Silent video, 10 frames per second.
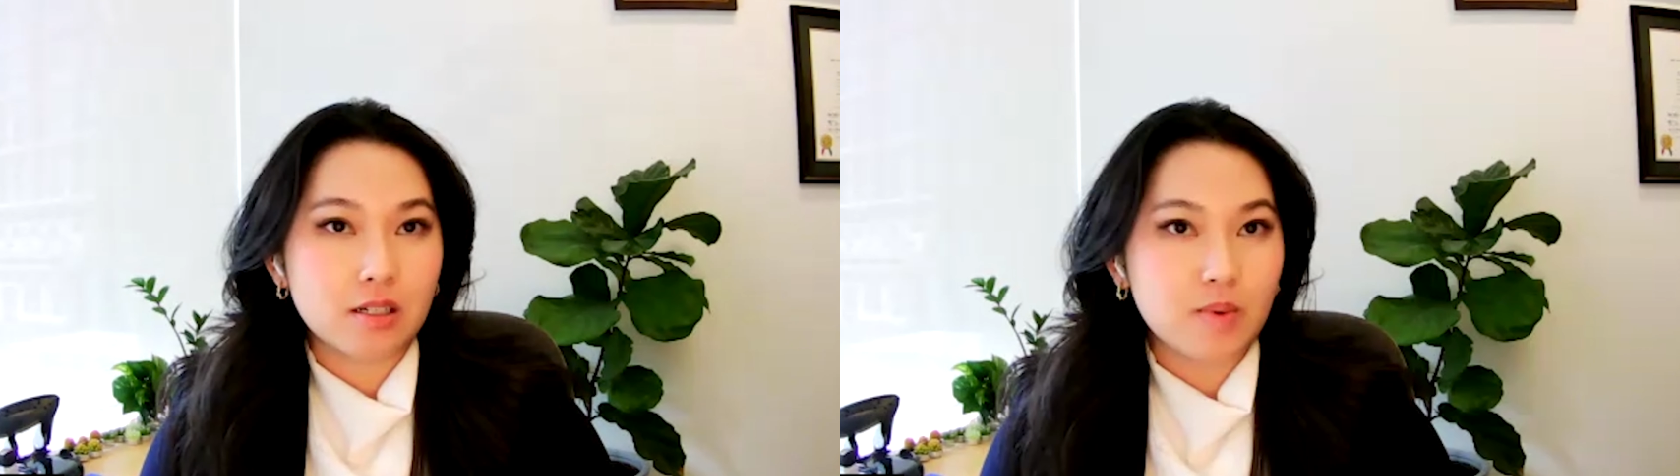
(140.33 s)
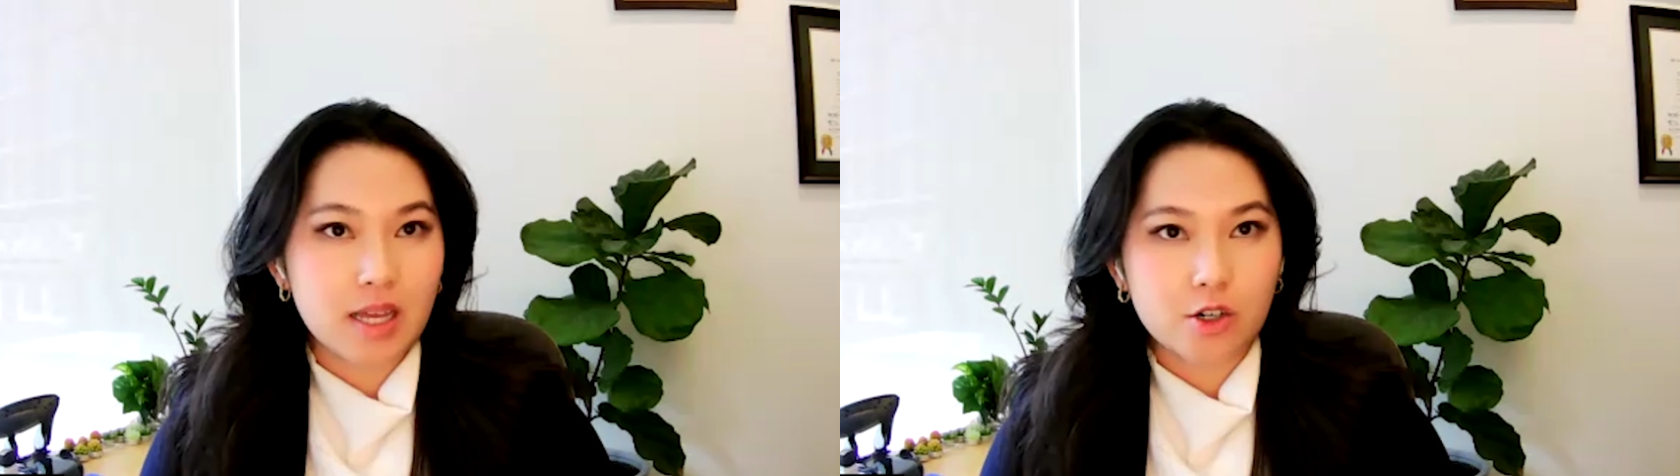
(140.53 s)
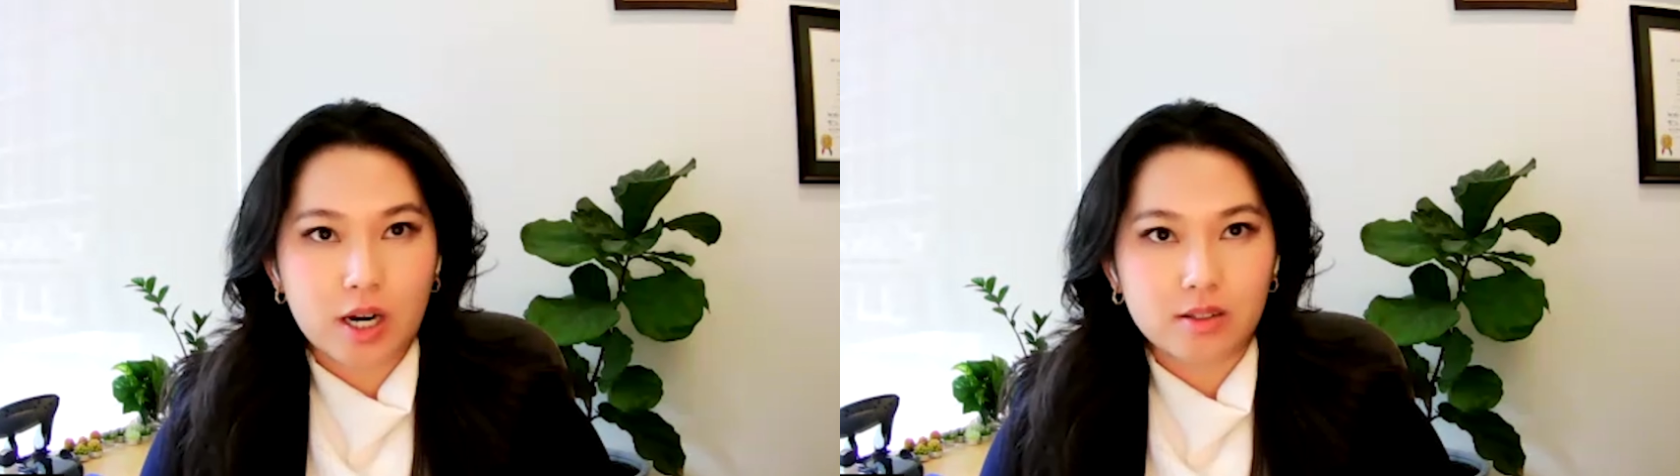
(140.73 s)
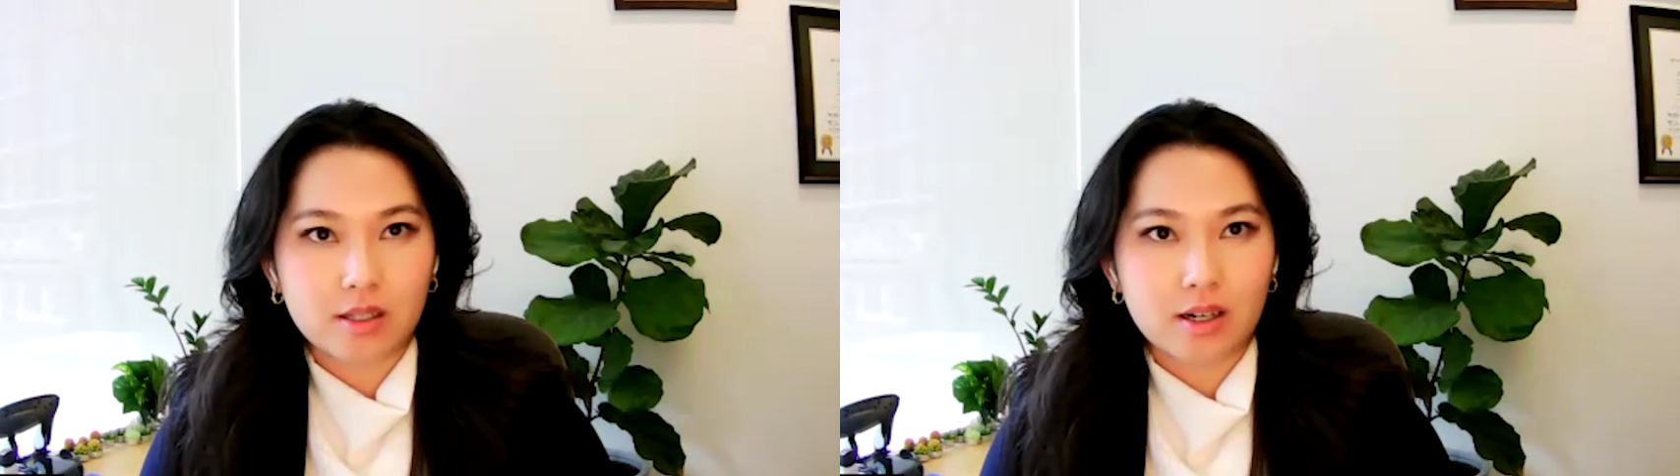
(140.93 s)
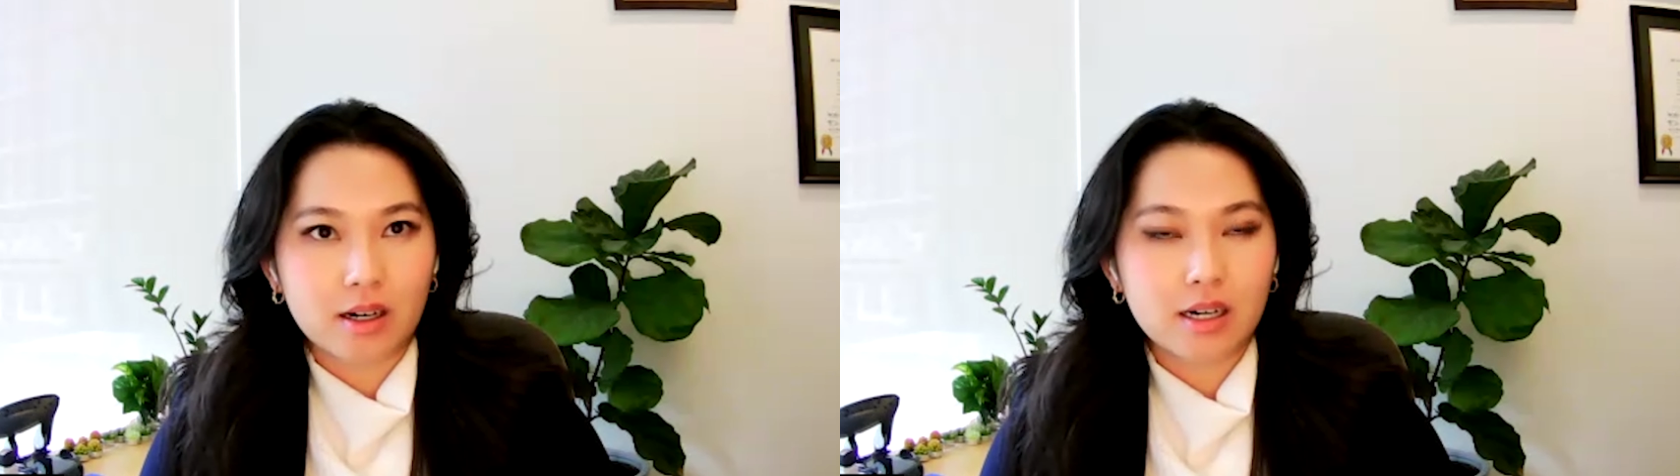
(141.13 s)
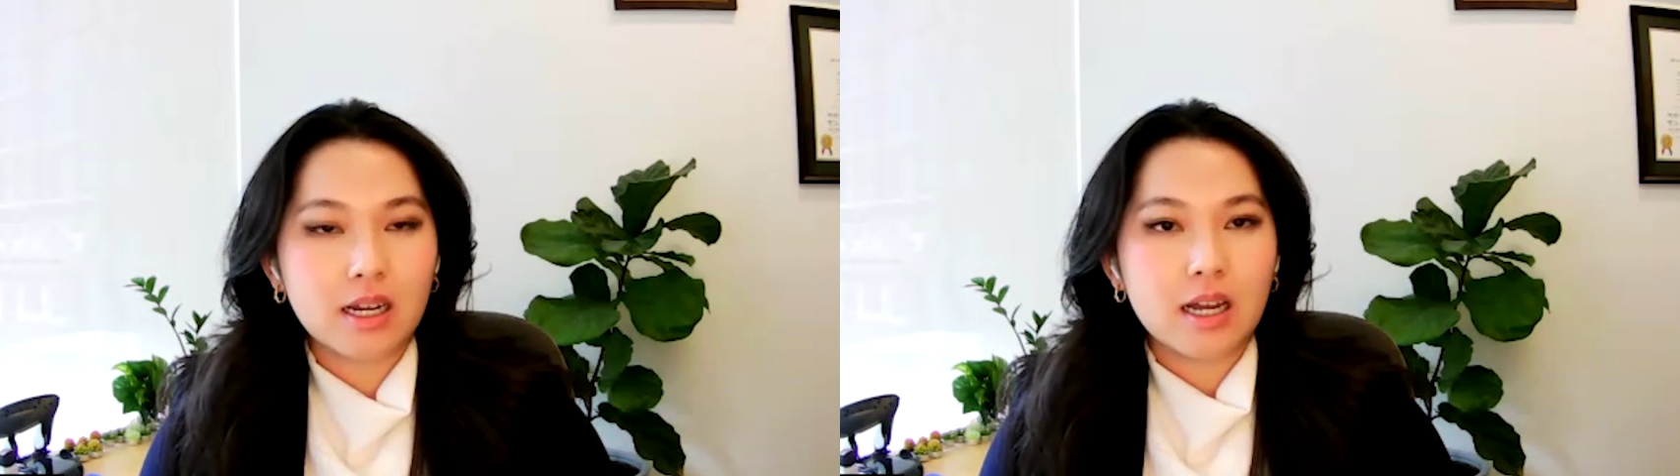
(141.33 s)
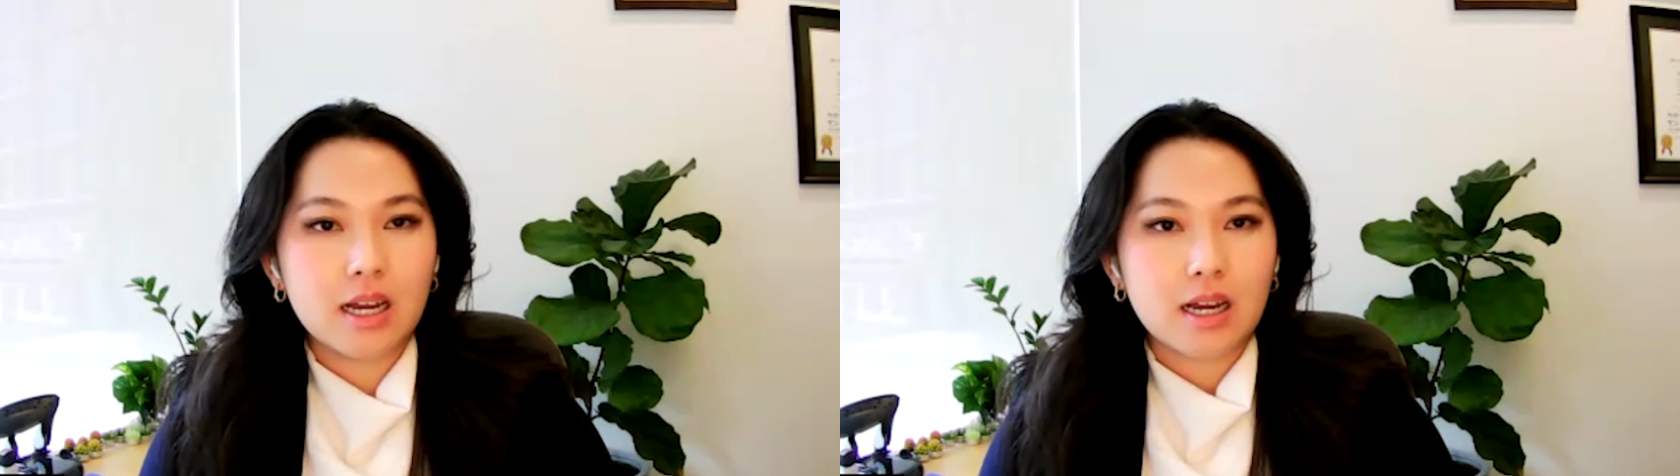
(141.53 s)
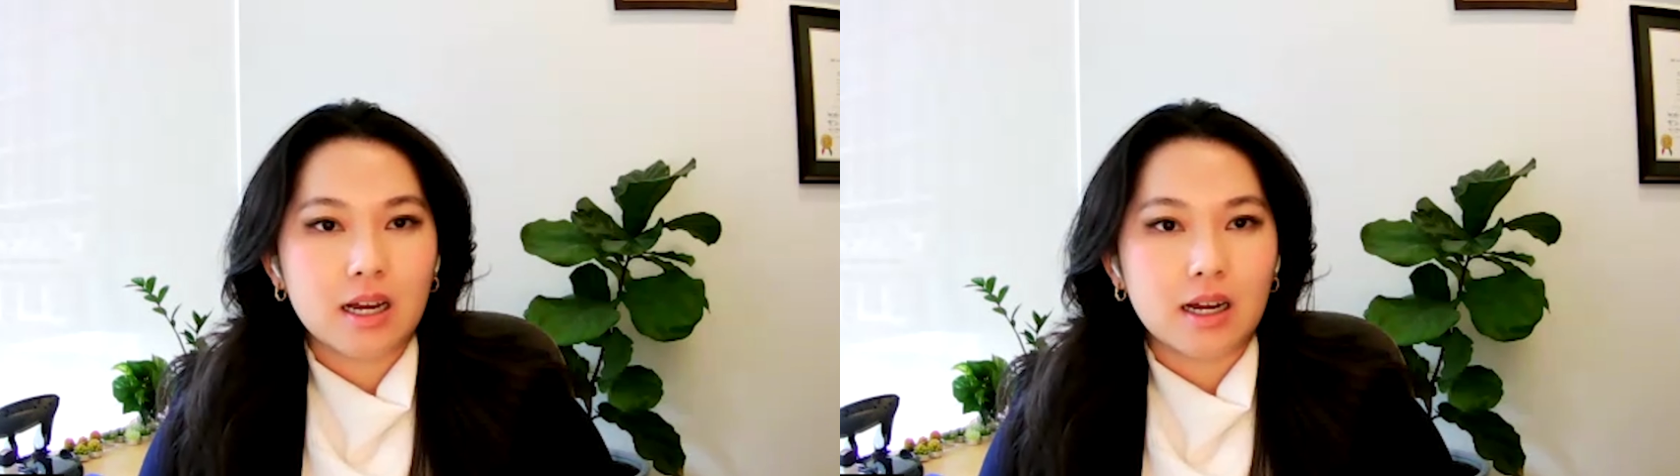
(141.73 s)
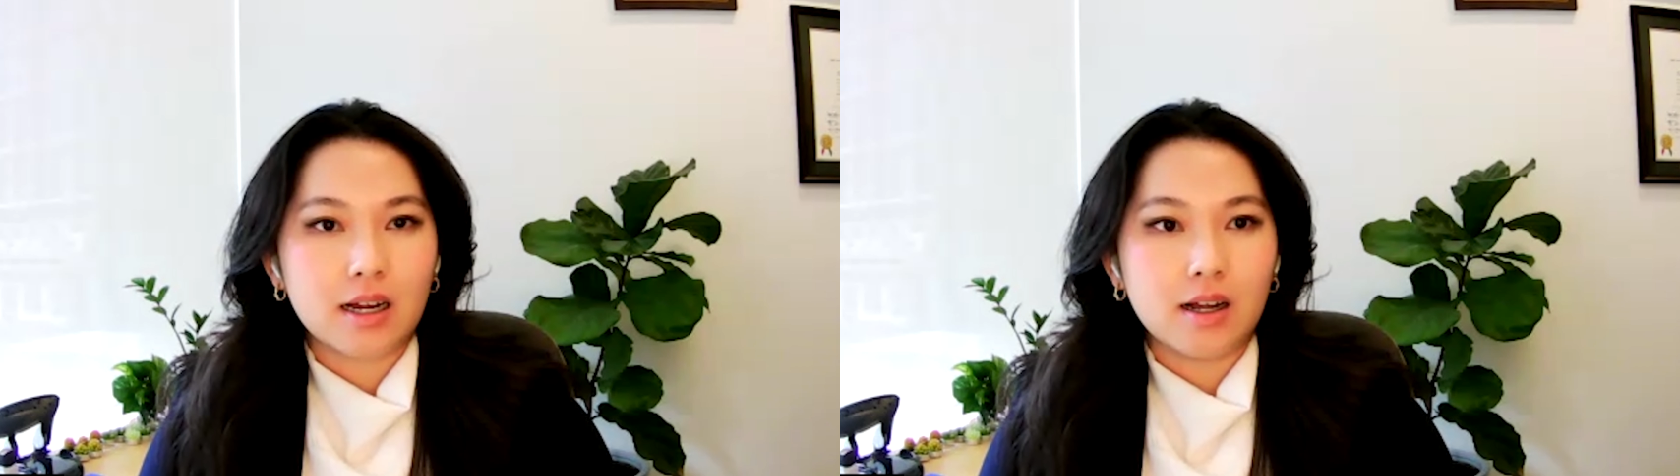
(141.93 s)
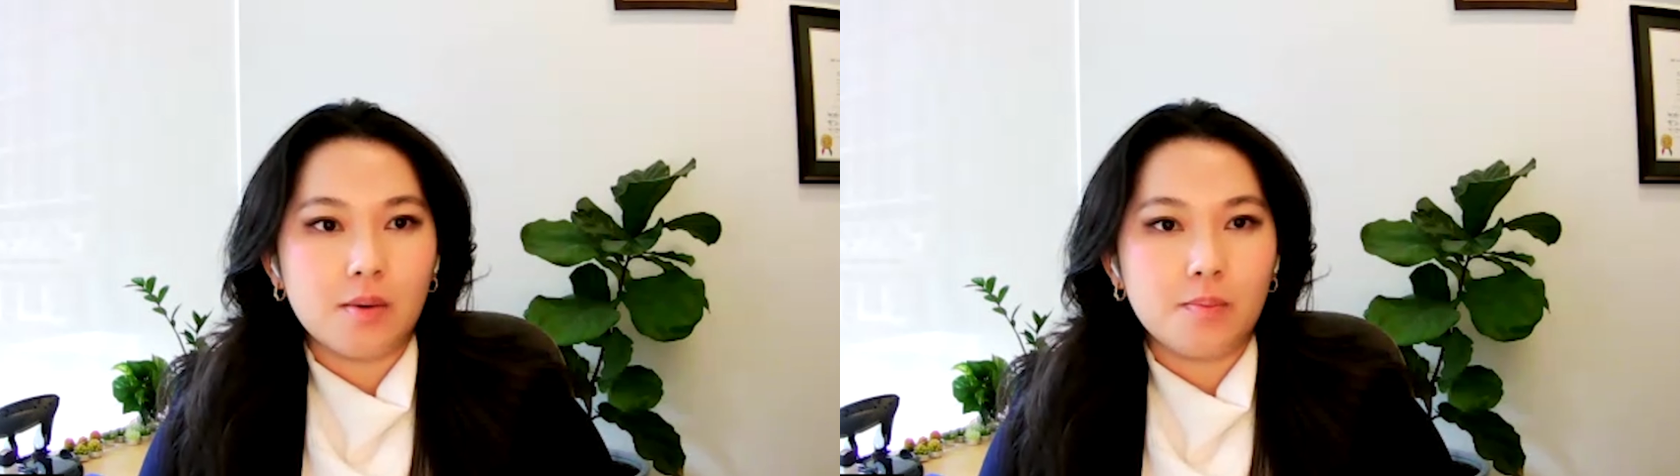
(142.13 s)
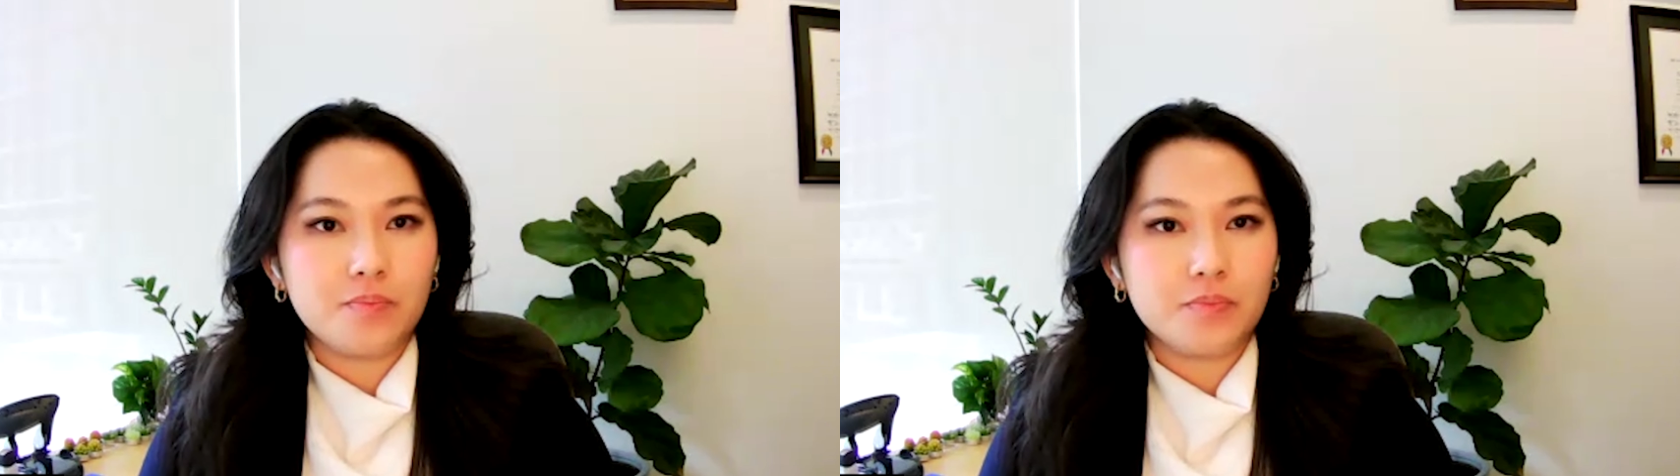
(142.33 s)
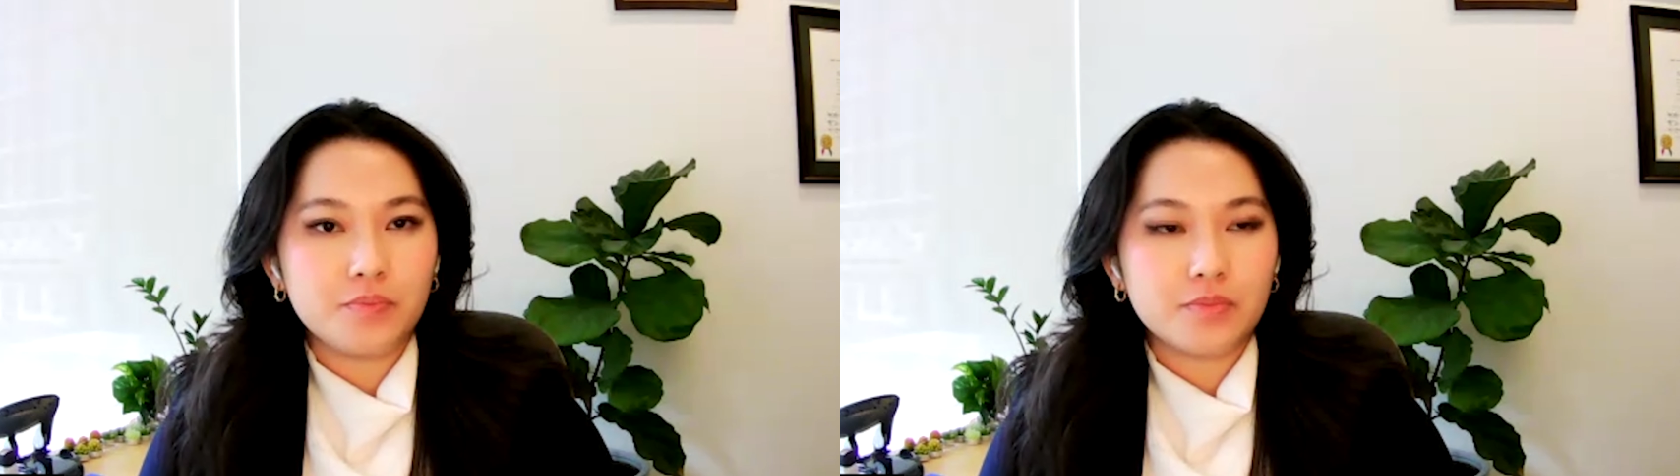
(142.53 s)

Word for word: to be that translator, um,